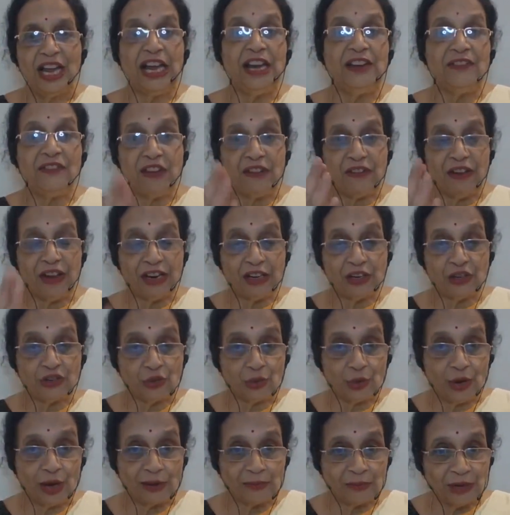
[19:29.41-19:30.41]
In Viveka
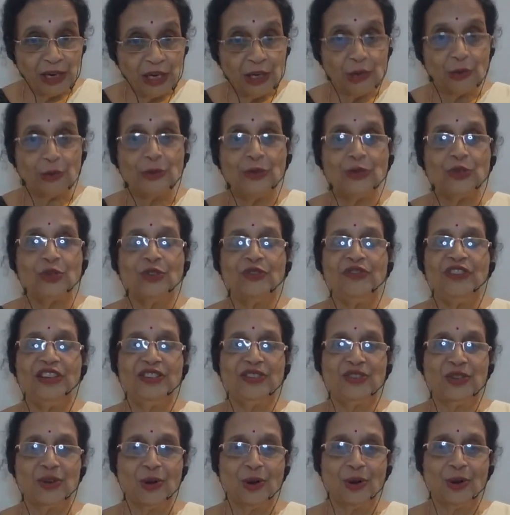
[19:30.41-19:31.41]
Chudamani also we
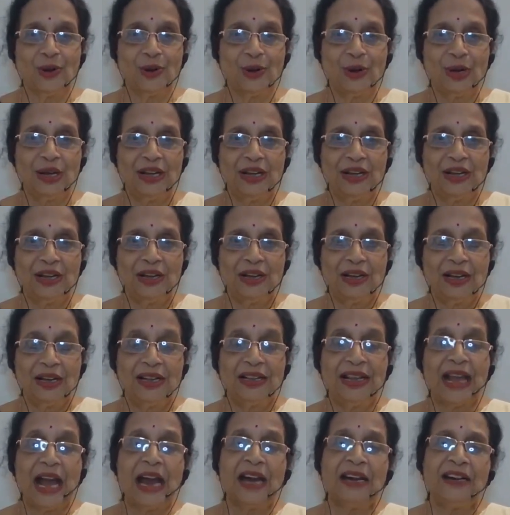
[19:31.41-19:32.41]
saw
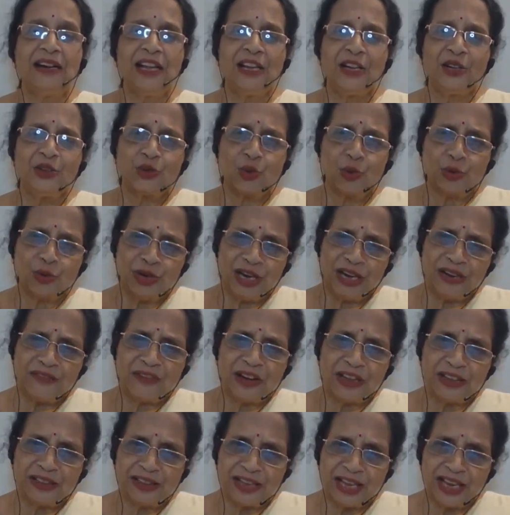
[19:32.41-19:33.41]
that there is only
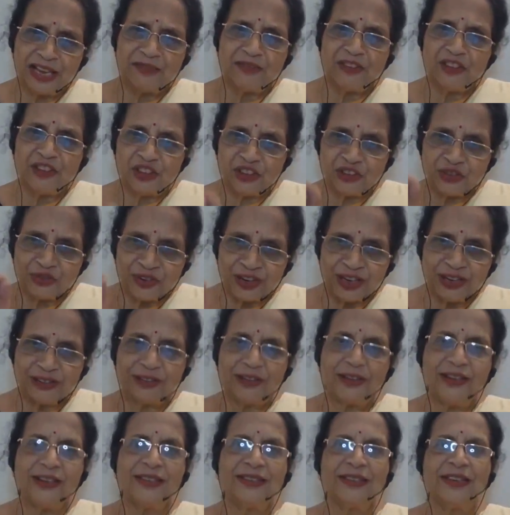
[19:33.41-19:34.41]
one thing which is worth
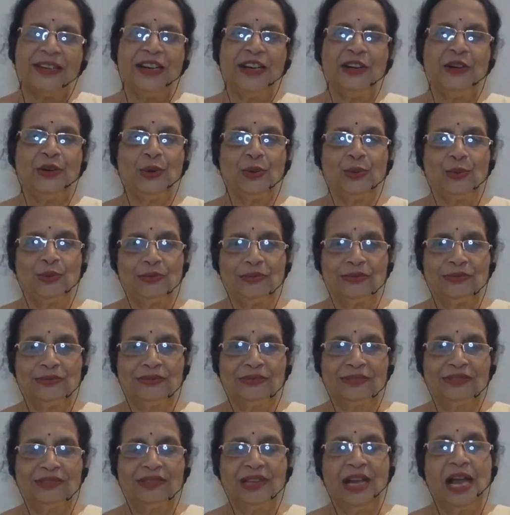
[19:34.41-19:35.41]
listening to,
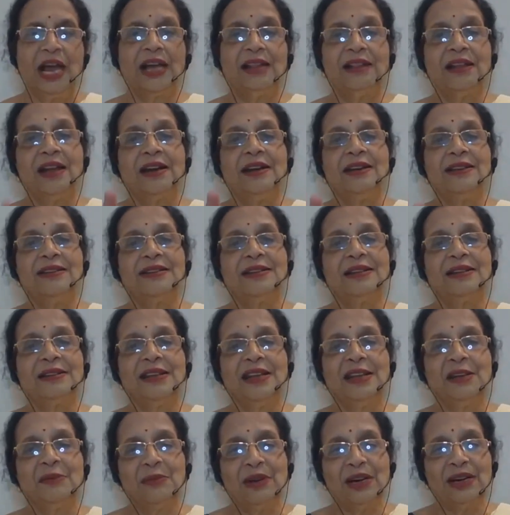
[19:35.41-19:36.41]
and that is
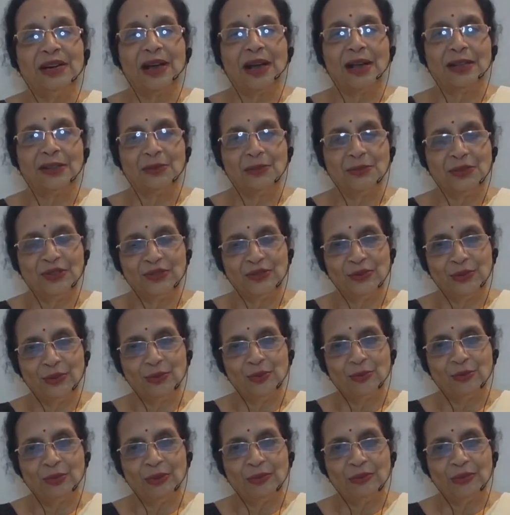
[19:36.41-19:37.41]
nothing but Atmaswarupa.
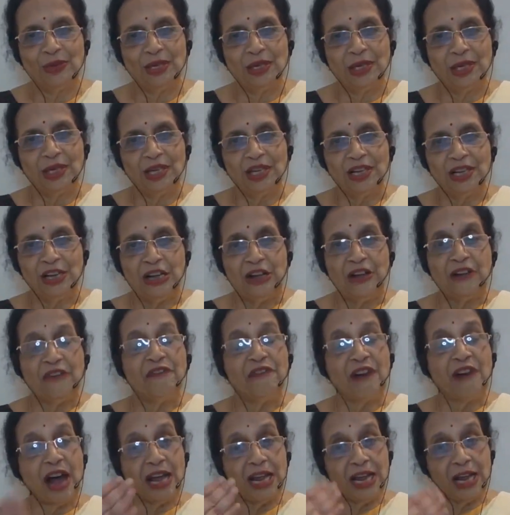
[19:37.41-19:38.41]

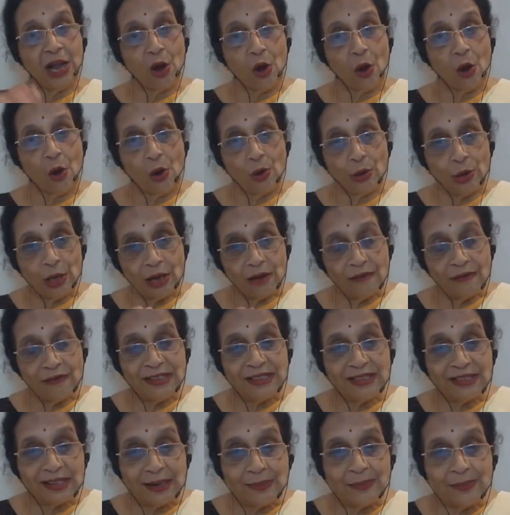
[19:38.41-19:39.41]
Why all our
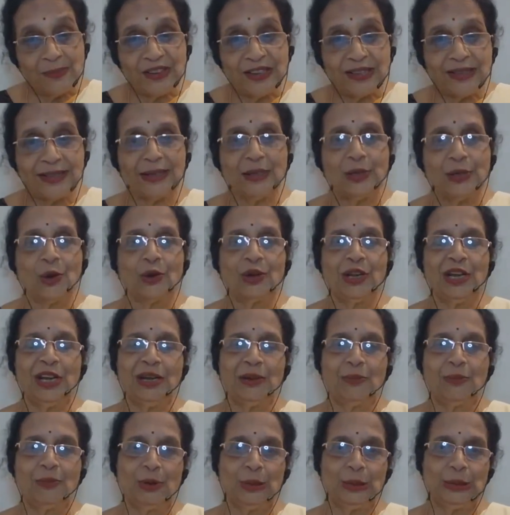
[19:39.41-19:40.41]
scriptures are
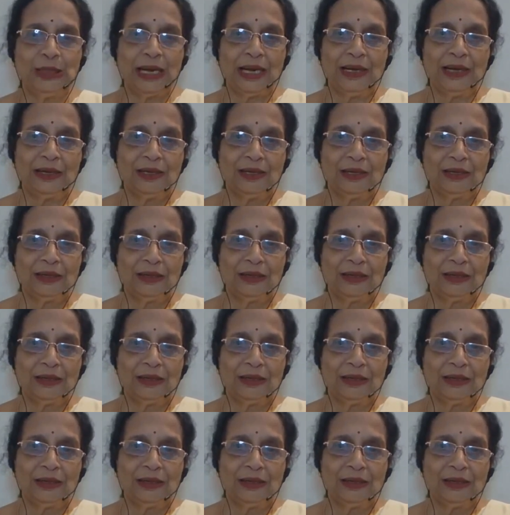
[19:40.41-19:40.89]
talking about that?